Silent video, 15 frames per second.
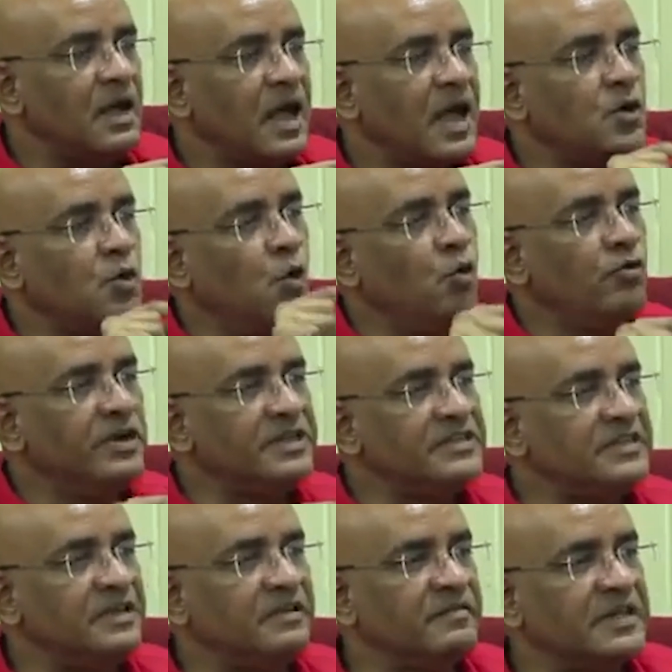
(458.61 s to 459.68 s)
and who
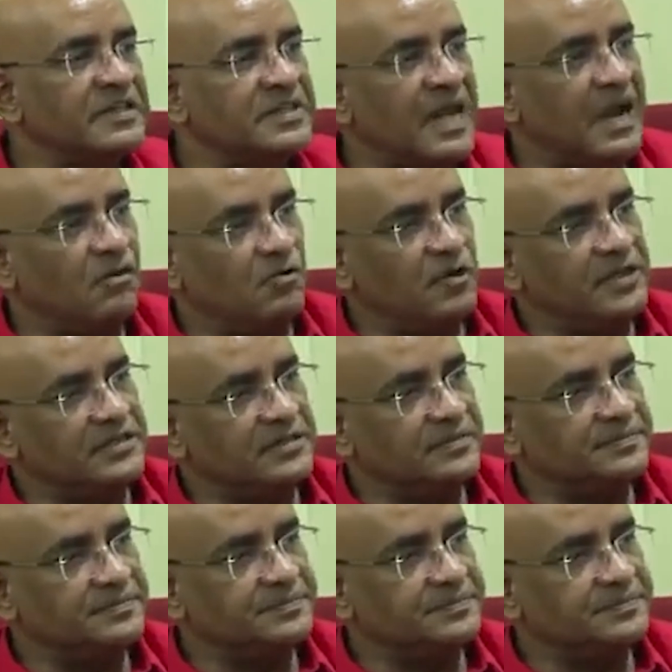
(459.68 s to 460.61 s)
received the salaries.